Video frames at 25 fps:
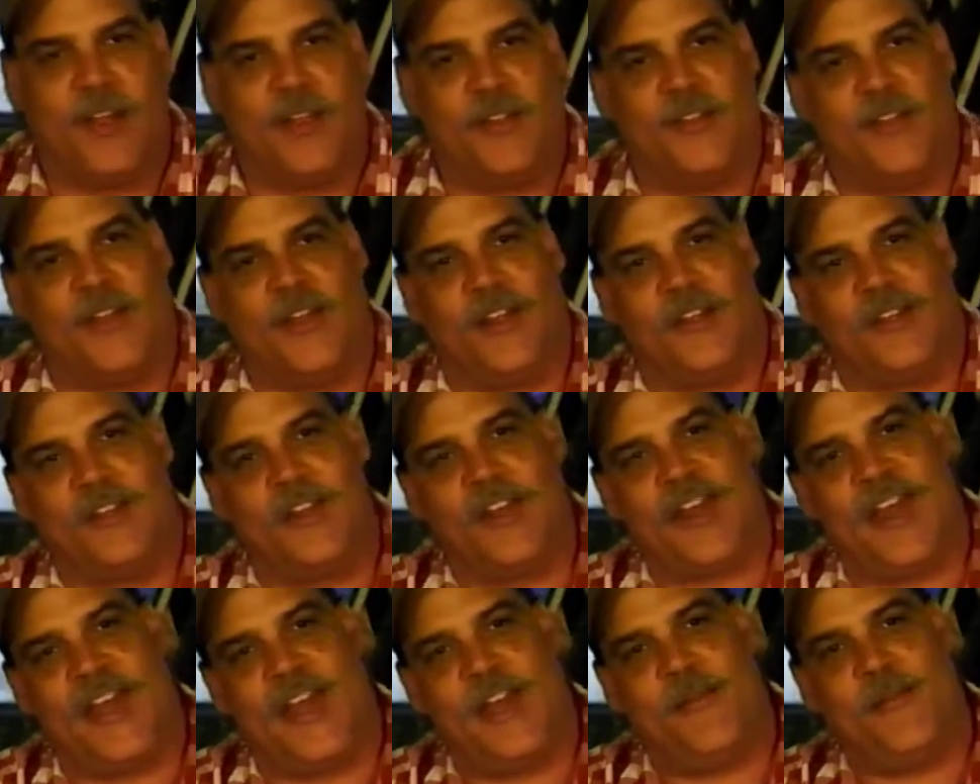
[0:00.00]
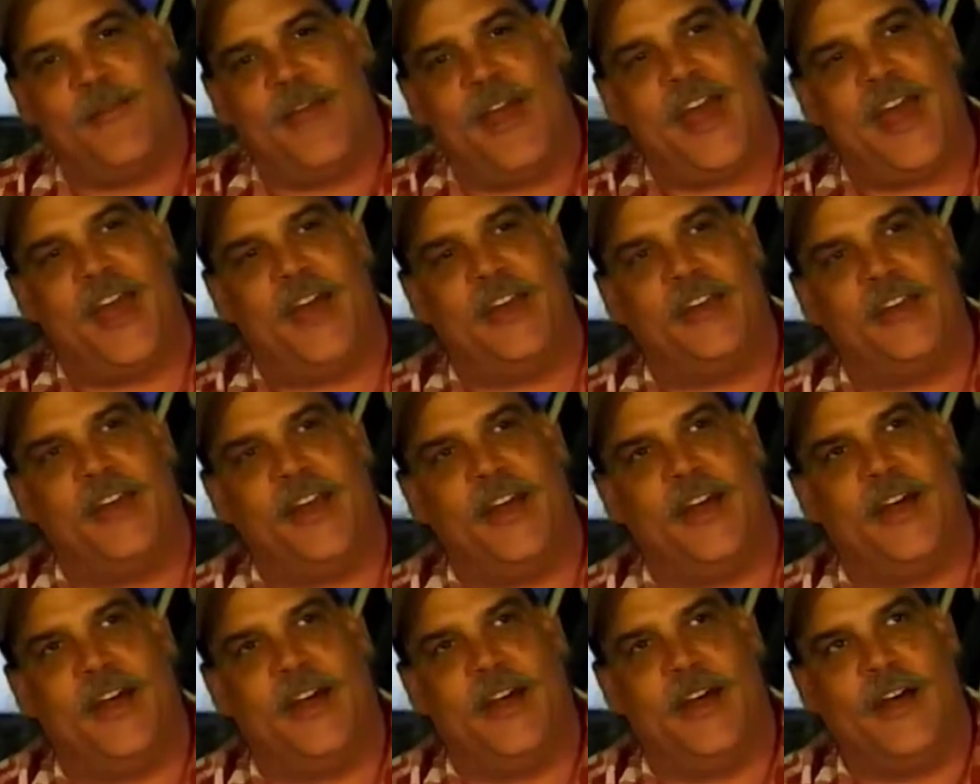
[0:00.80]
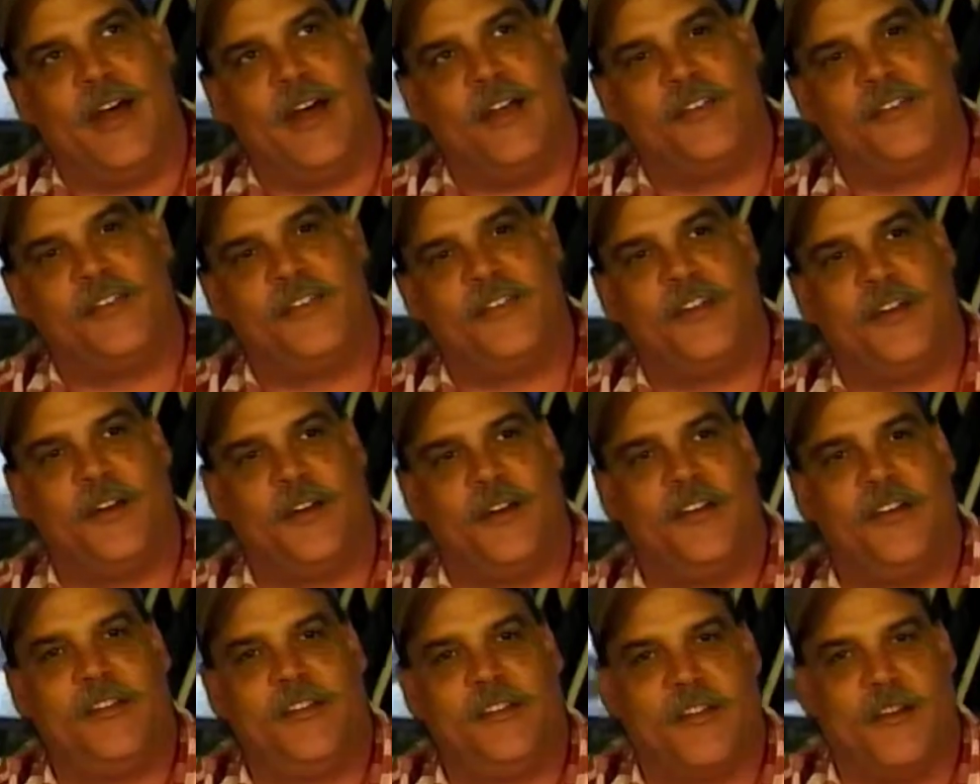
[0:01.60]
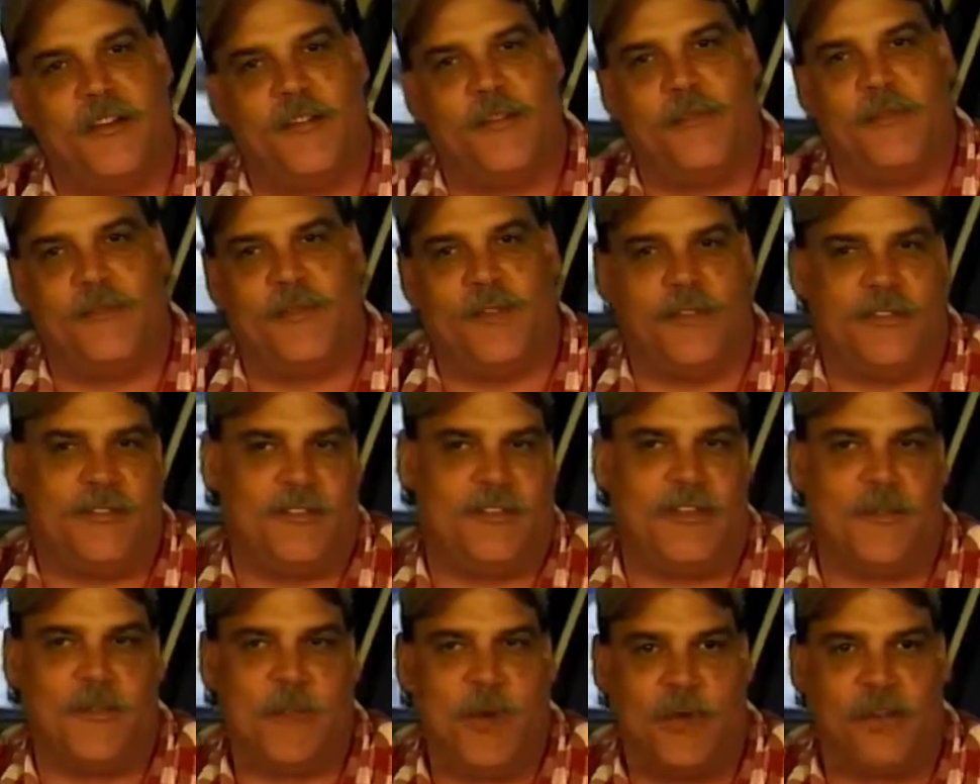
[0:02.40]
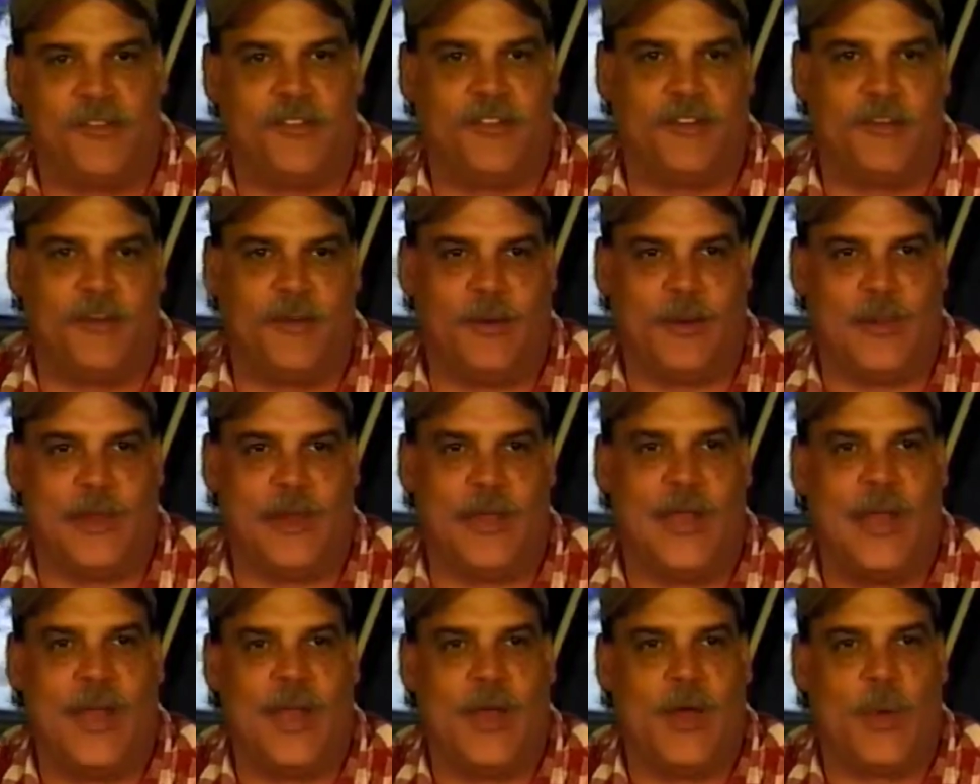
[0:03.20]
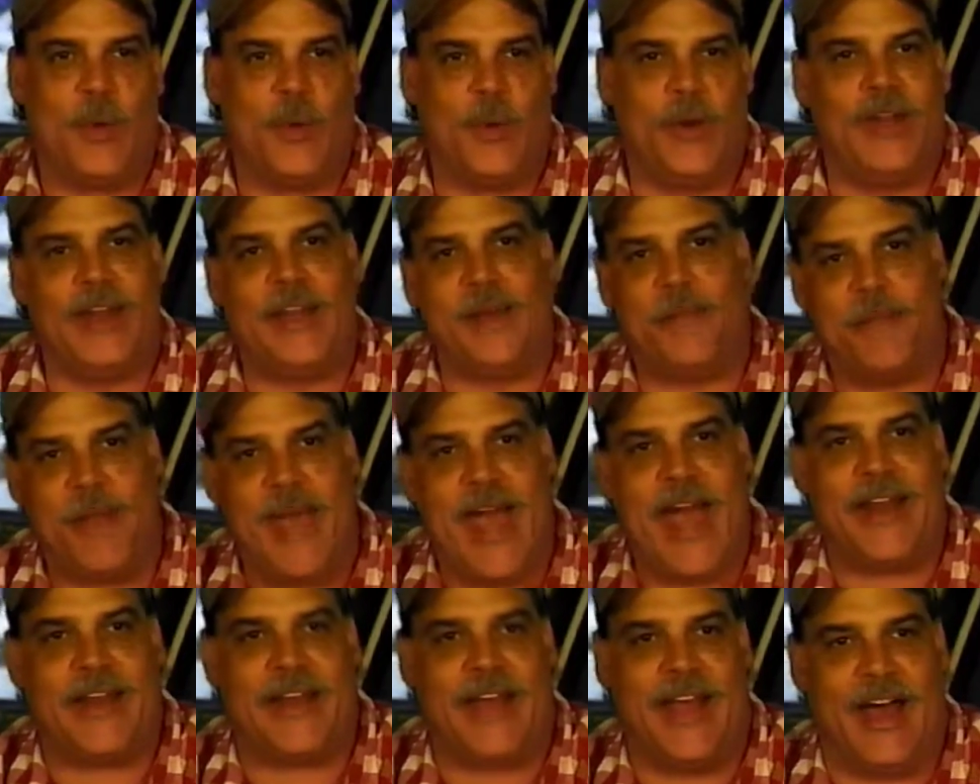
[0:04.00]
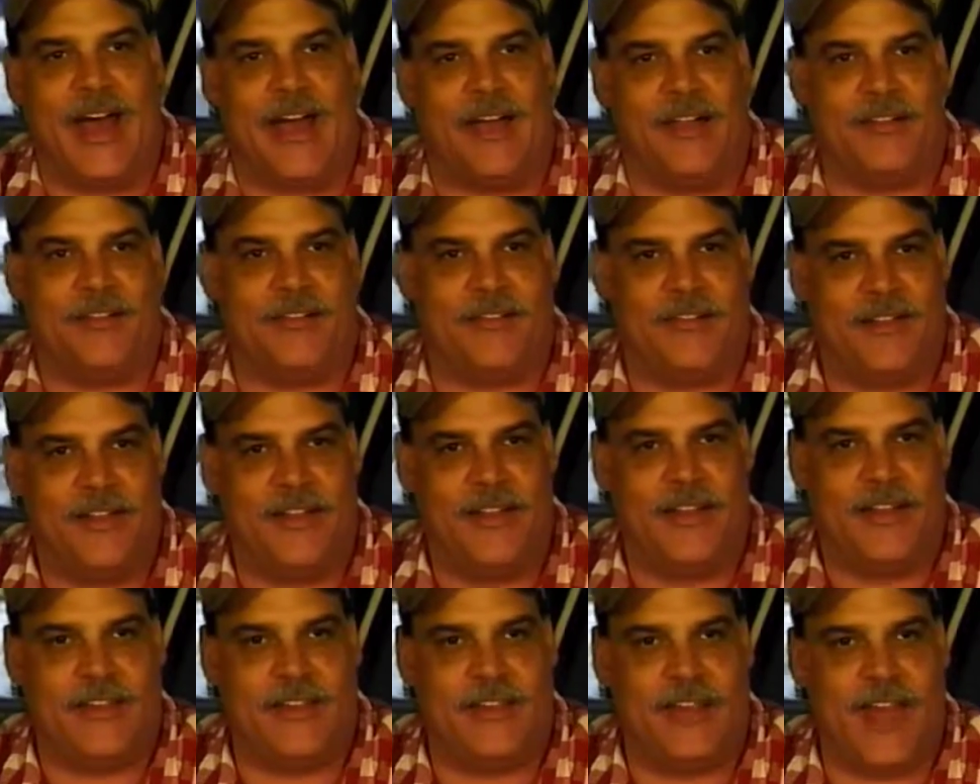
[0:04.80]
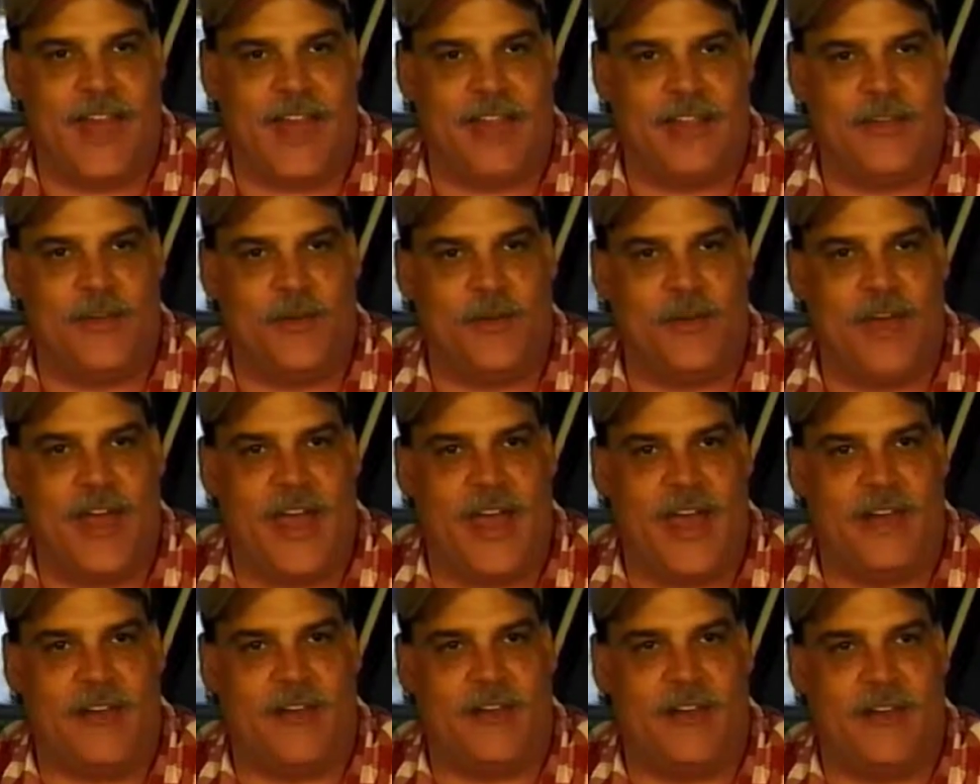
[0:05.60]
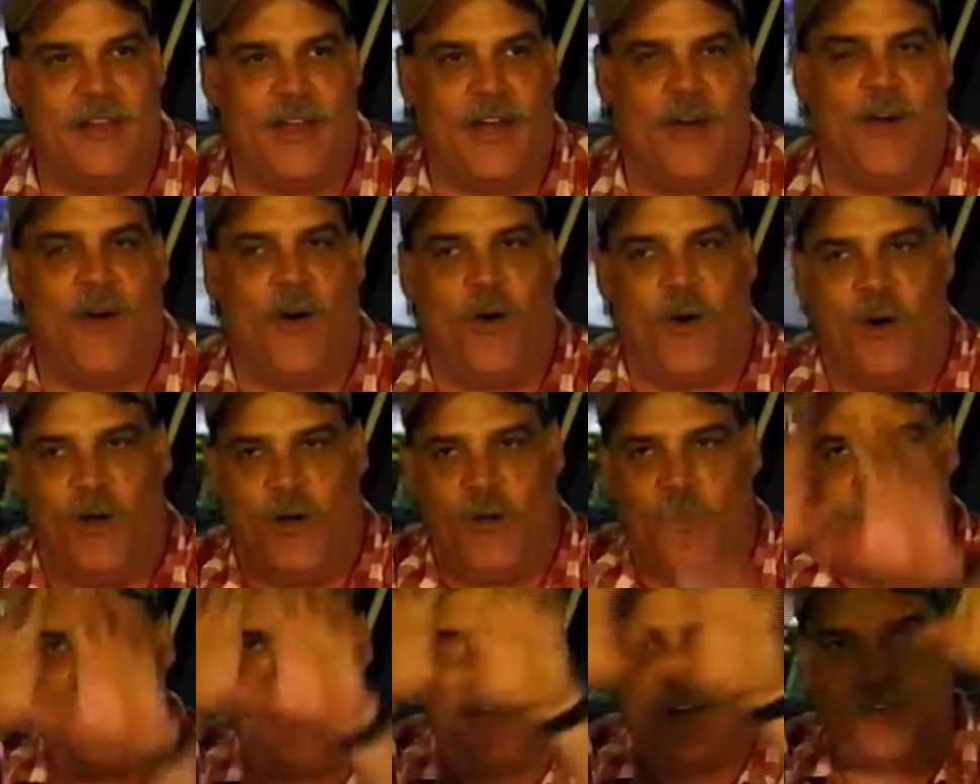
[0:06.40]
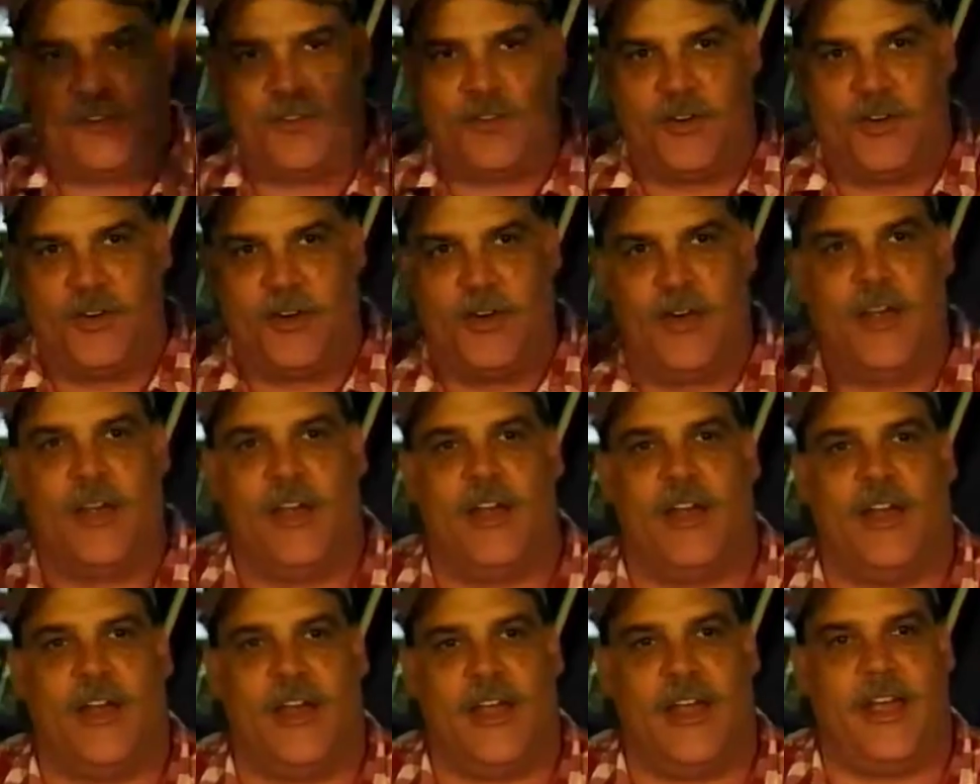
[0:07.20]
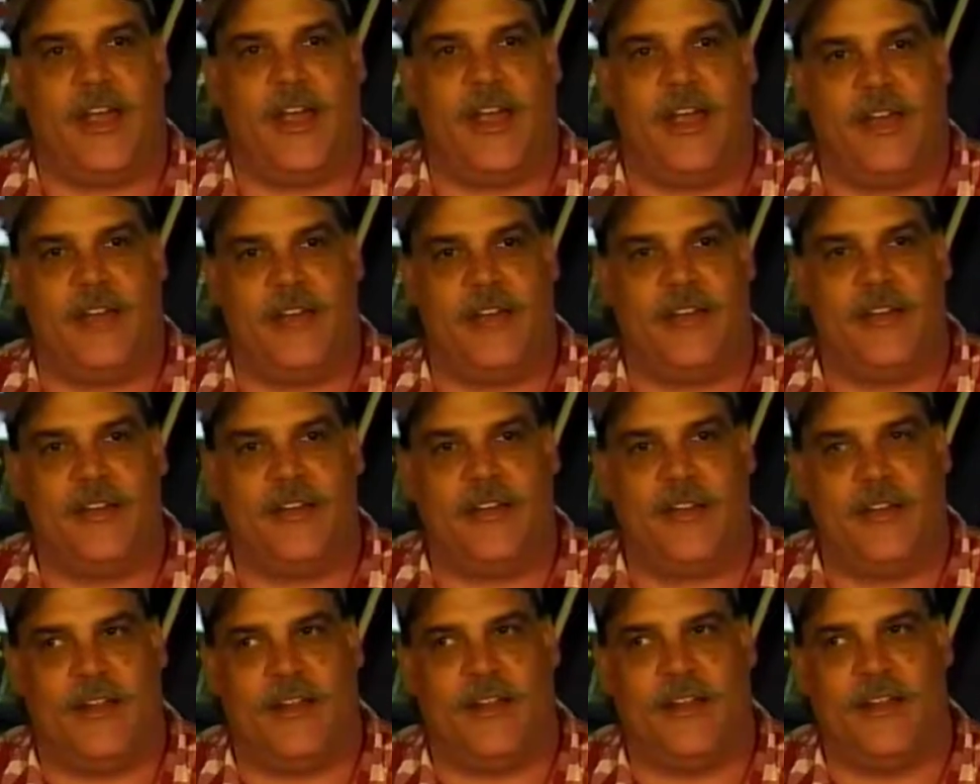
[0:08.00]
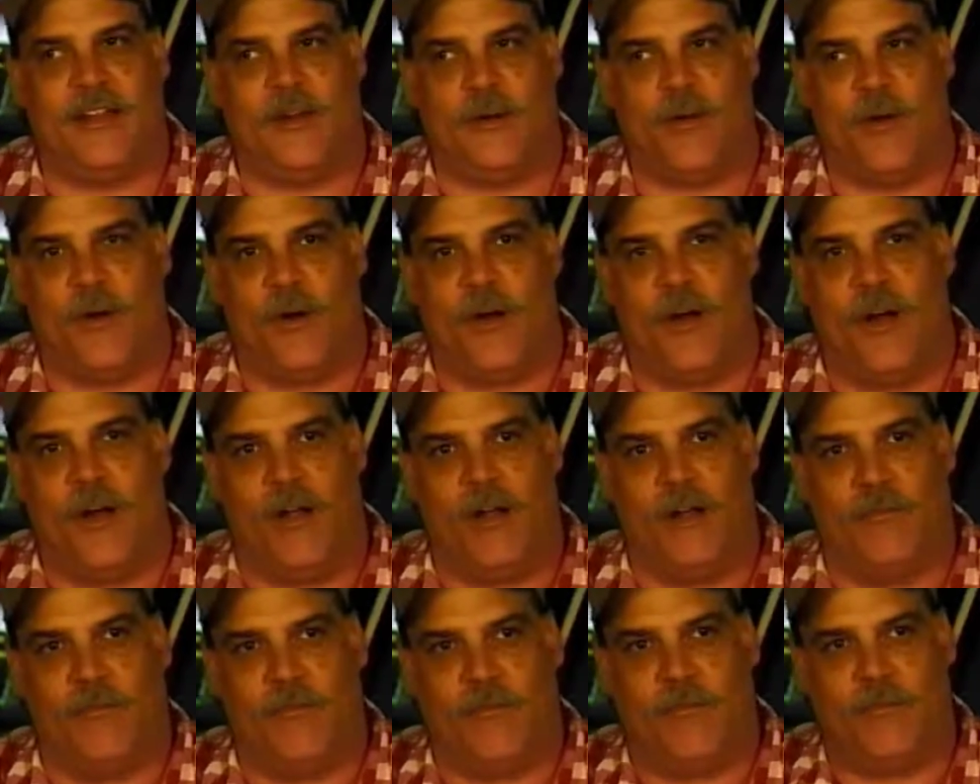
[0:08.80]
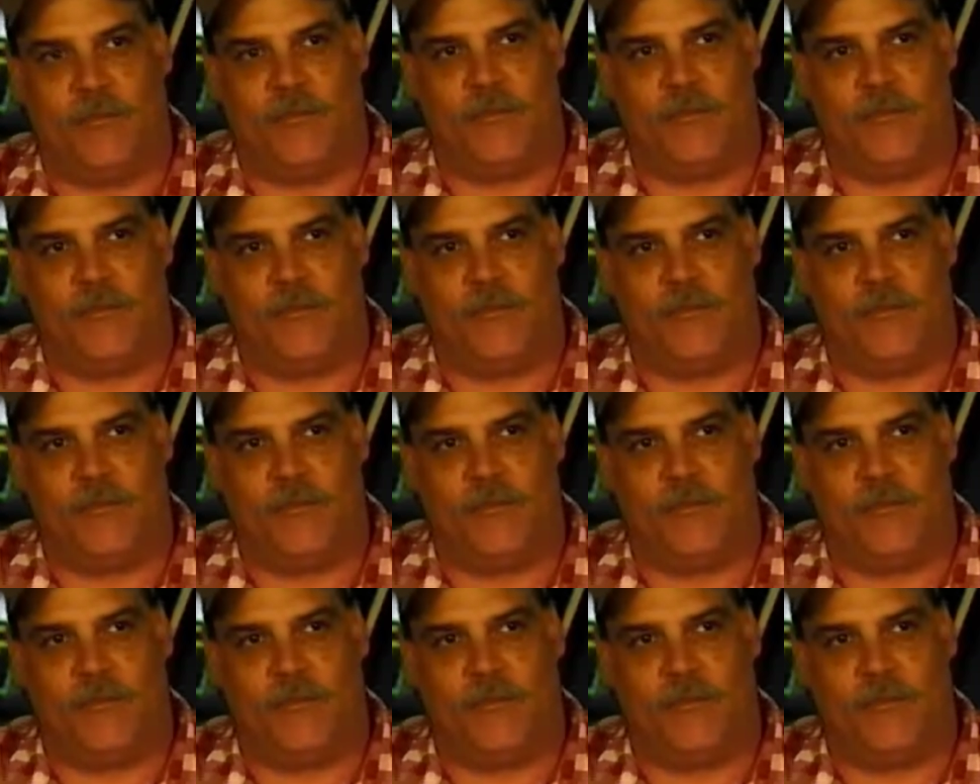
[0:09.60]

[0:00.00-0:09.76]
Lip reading: The game had a series of supposedly really bad guys that you had a whole picture, and they were all,